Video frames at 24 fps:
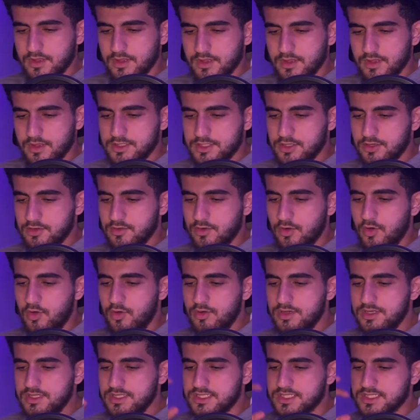So
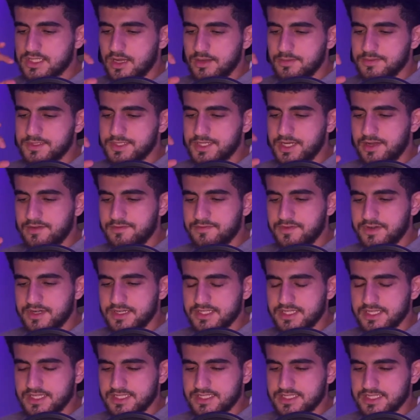only subtree of
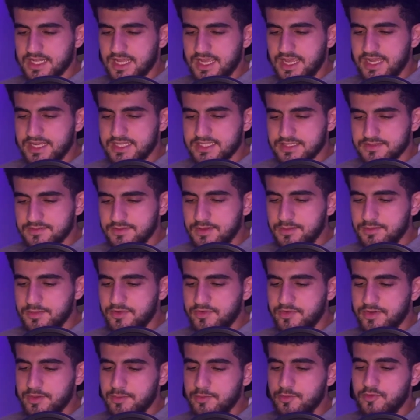vertex x will be
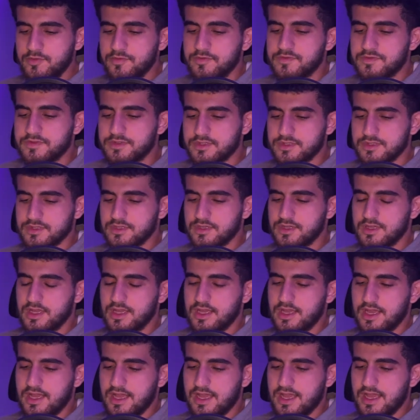removed,
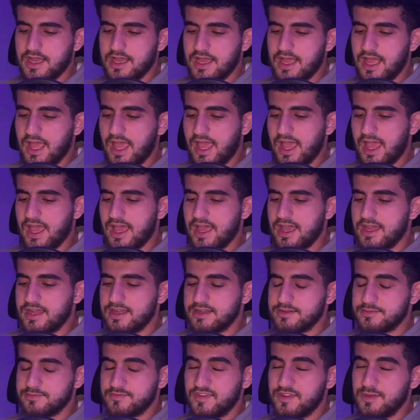
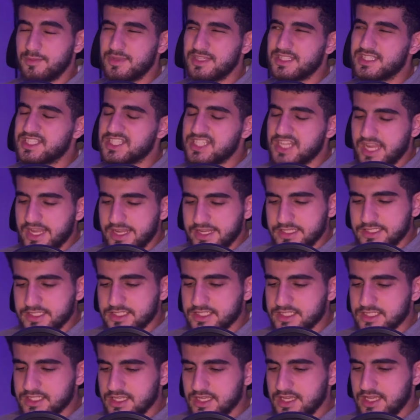will be
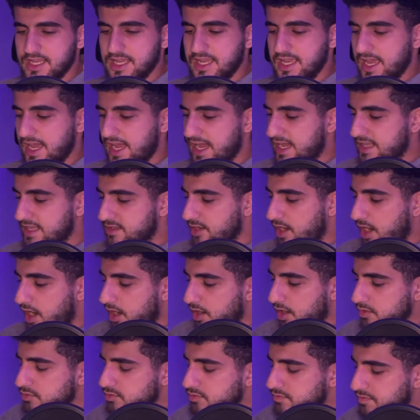changed. And
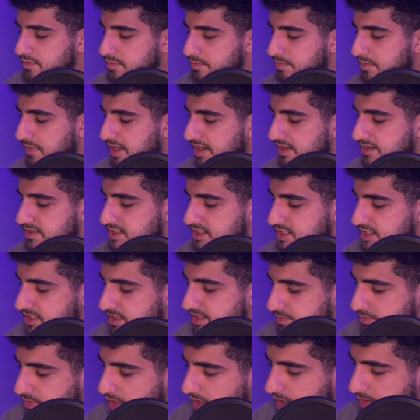how do we merge
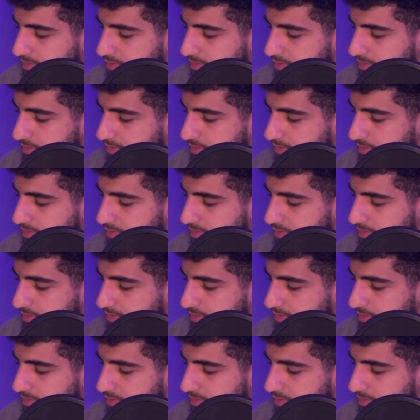them?